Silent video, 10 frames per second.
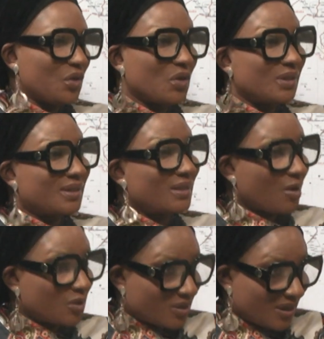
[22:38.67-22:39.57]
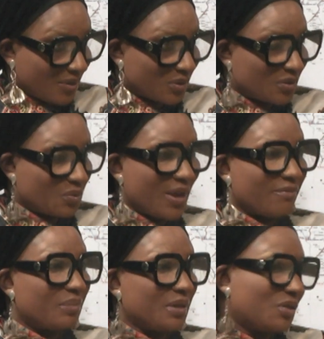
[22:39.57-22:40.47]
or South-South, we have
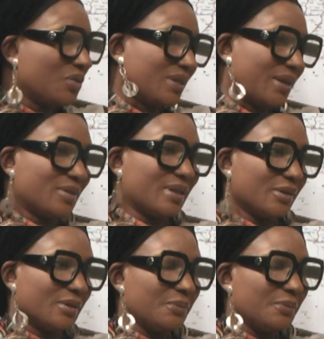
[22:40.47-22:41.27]
been to South-South.